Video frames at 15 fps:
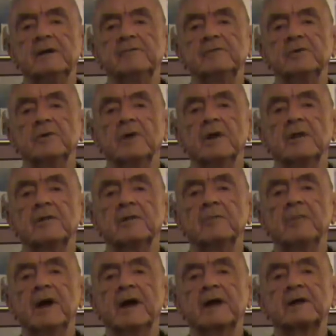If you were out in the
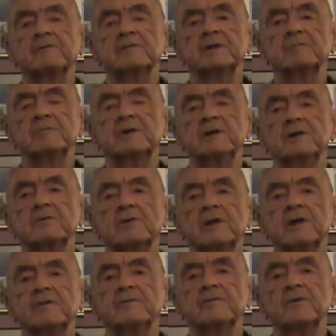back of a
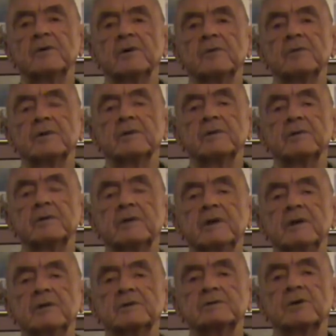B-24 with it,
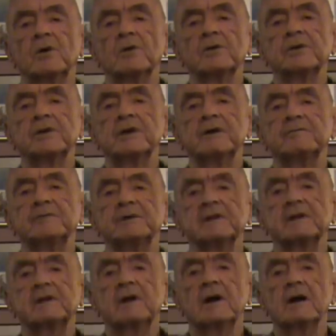it's cold enough in the
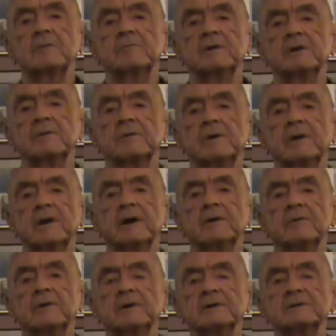cockpit where I
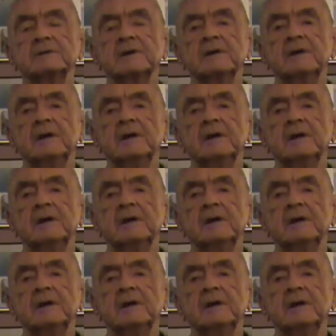was,